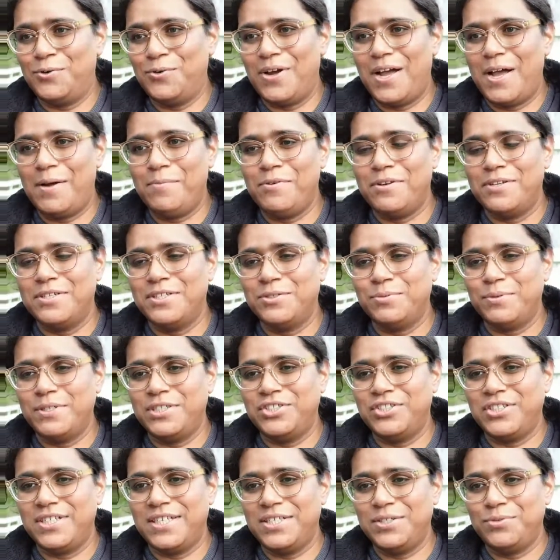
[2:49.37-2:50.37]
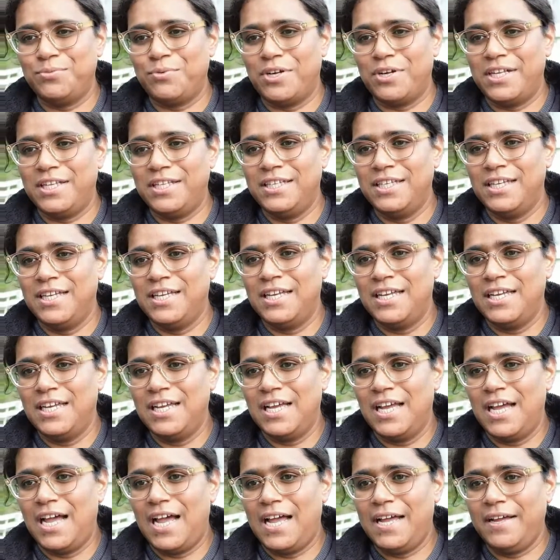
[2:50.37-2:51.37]
I'm gonna switch to this one.
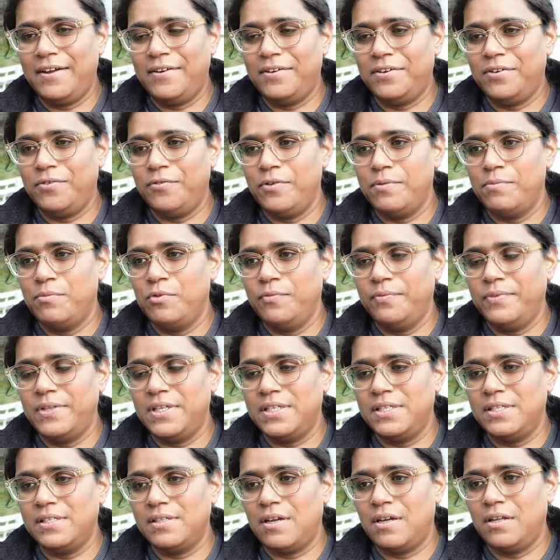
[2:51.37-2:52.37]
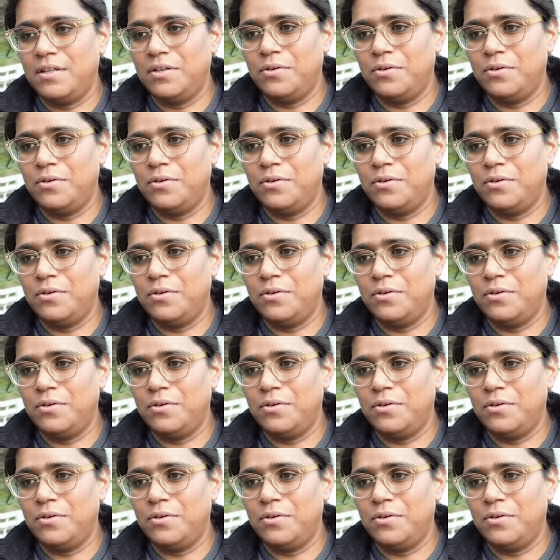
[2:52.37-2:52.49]
I'm gonna remove this other